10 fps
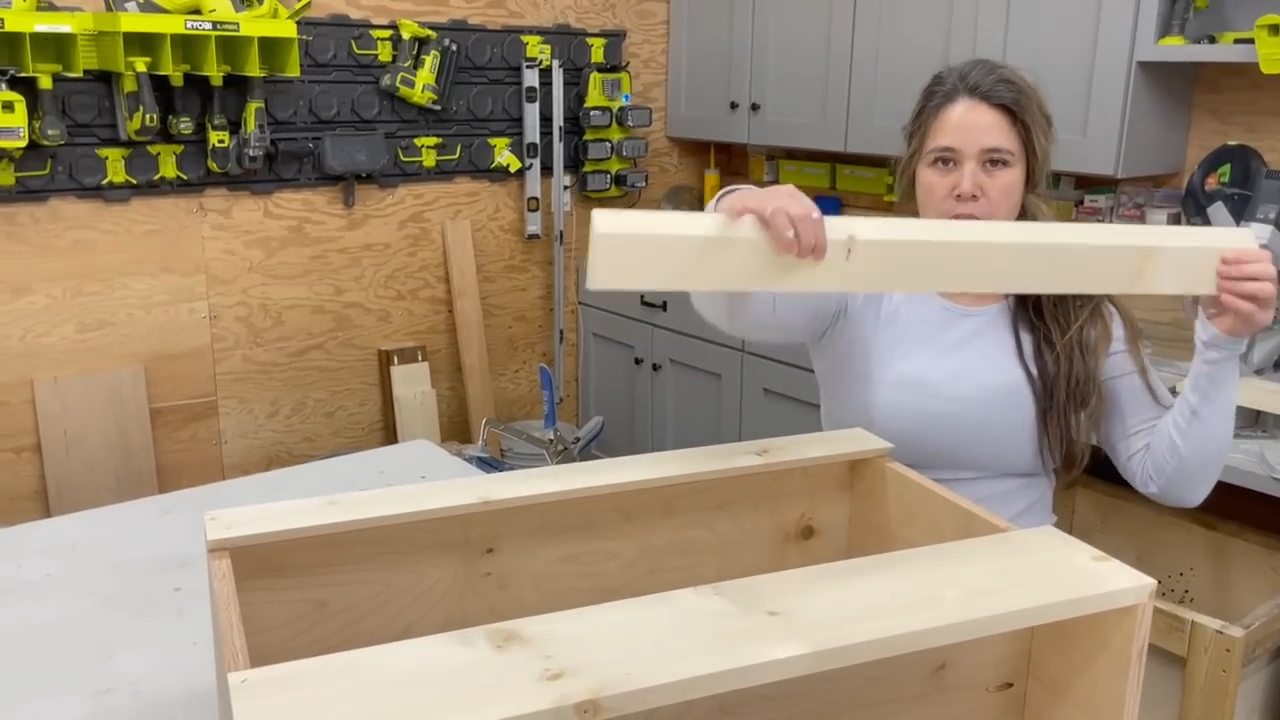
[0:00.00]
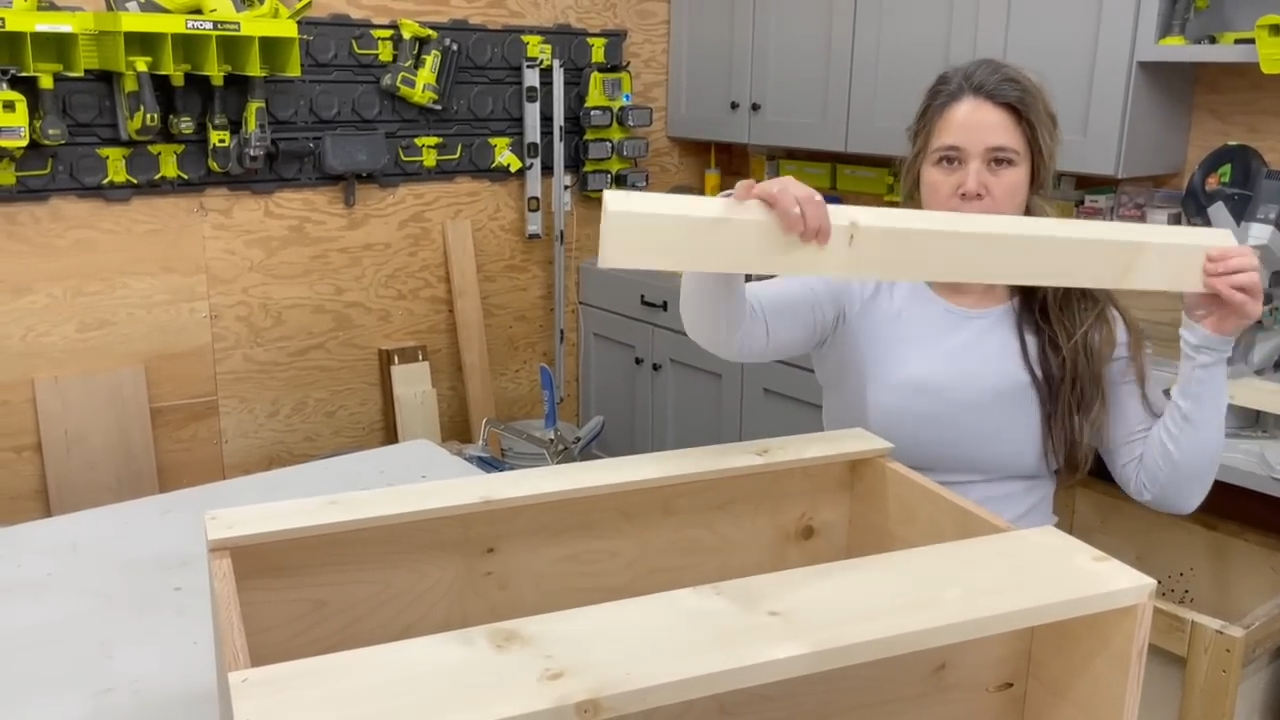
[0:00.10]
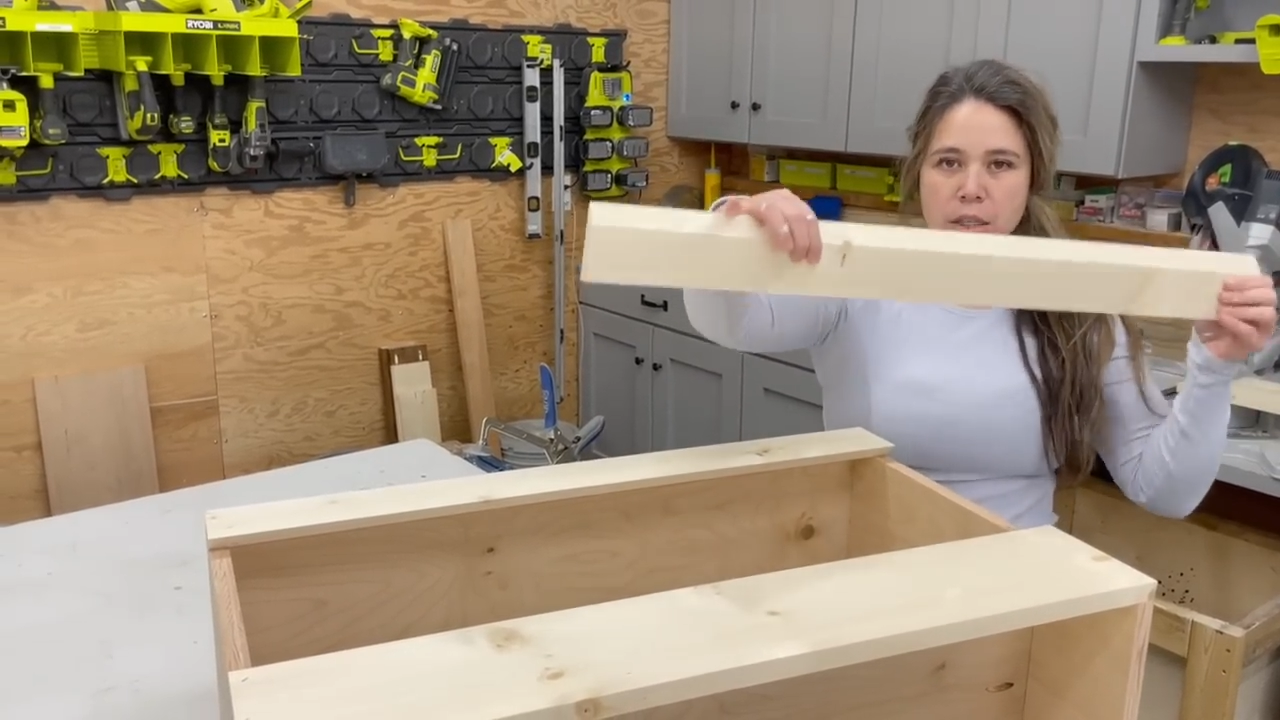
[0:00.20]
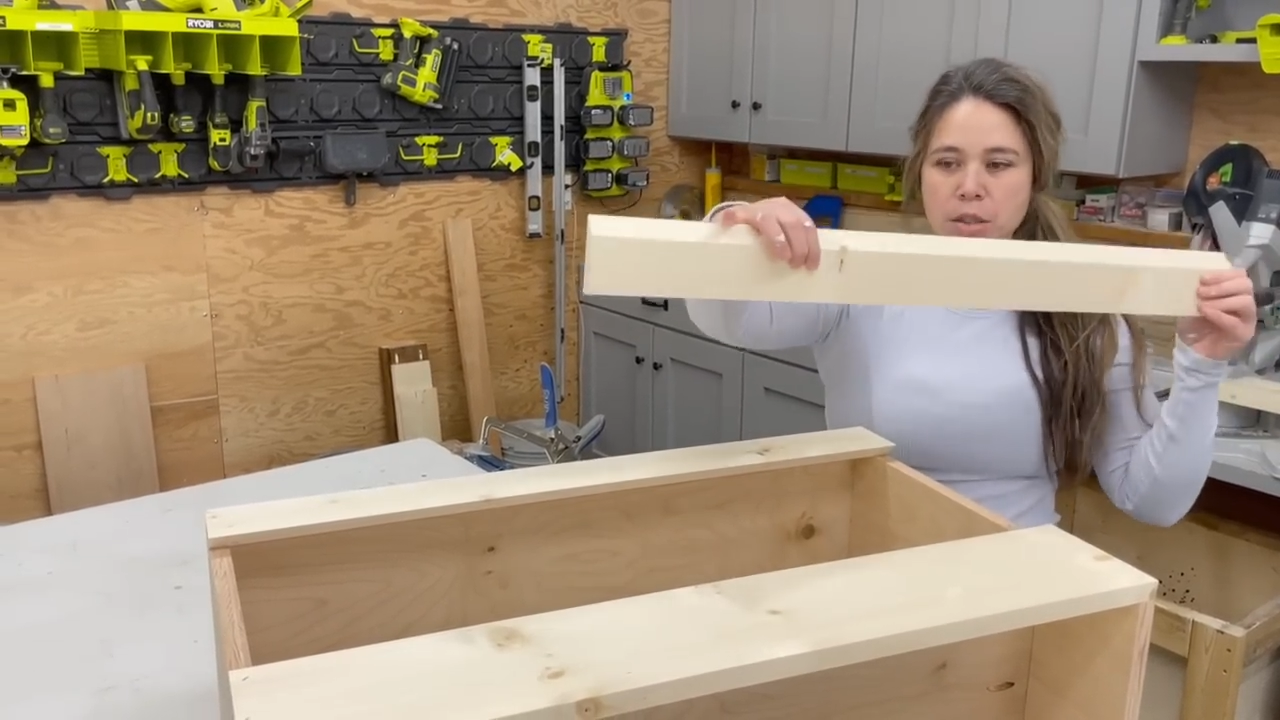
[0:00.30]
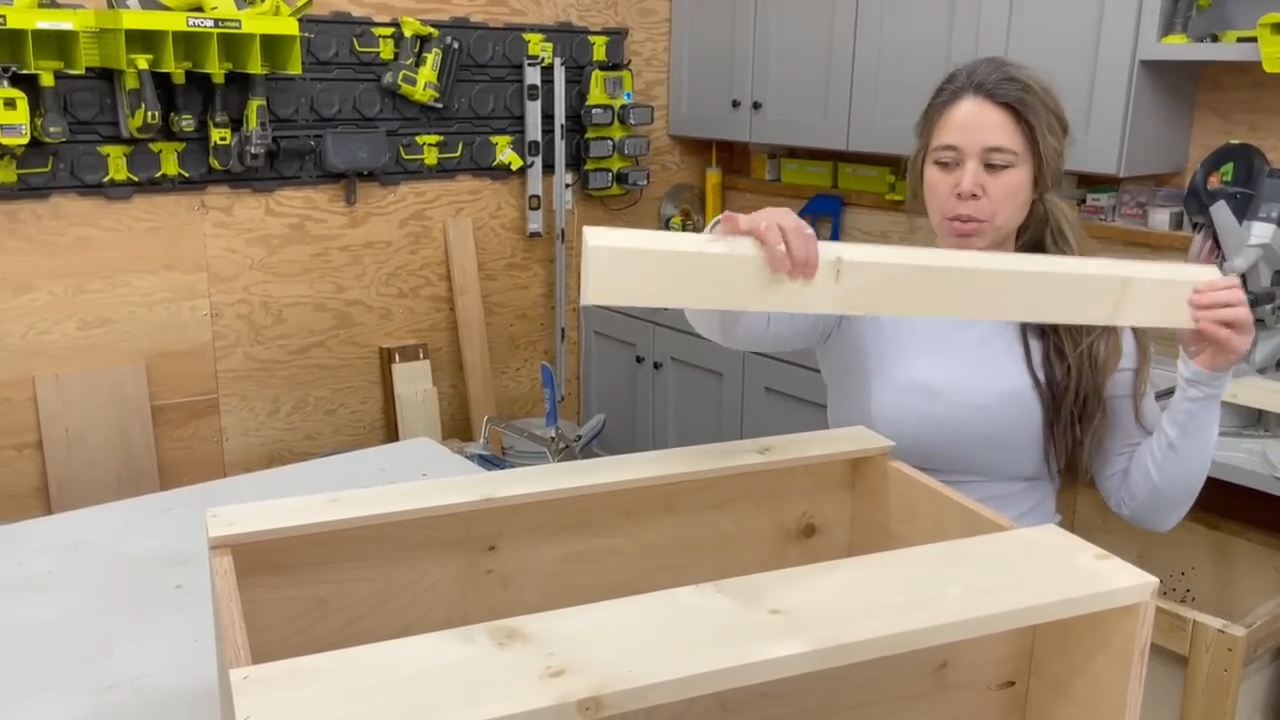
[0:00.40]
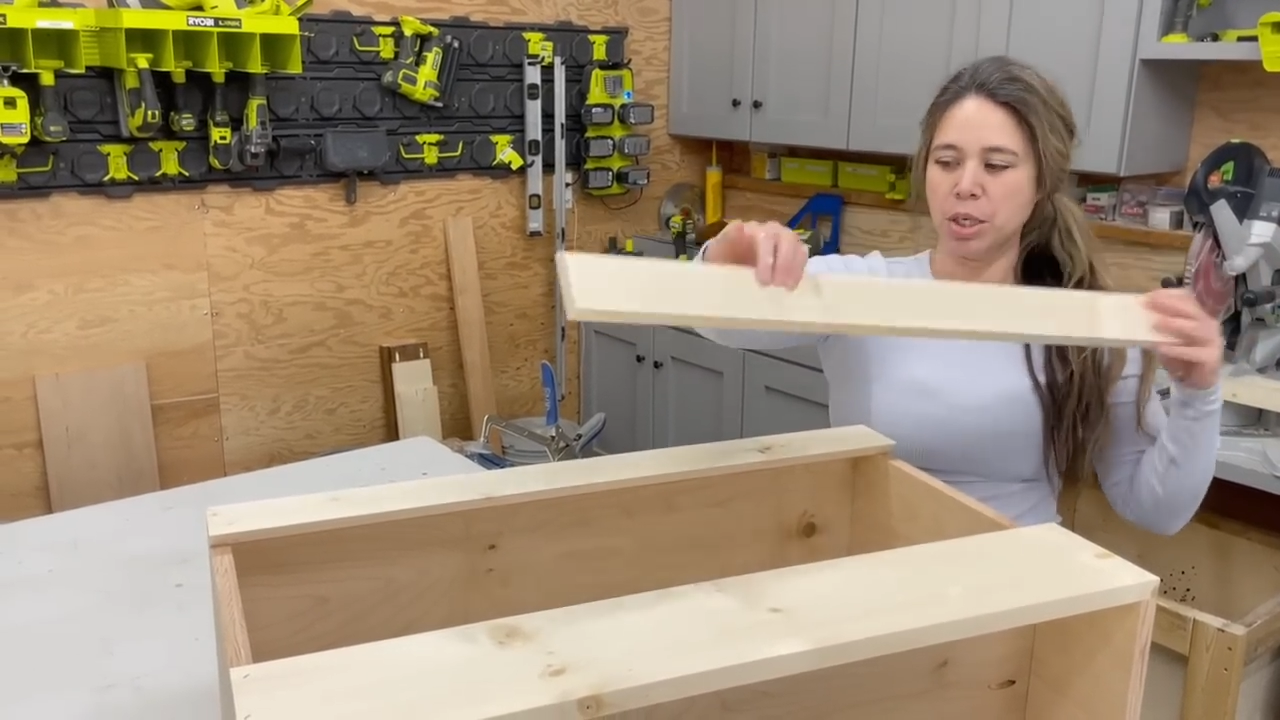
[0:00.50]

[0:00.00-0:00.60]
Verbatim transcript: this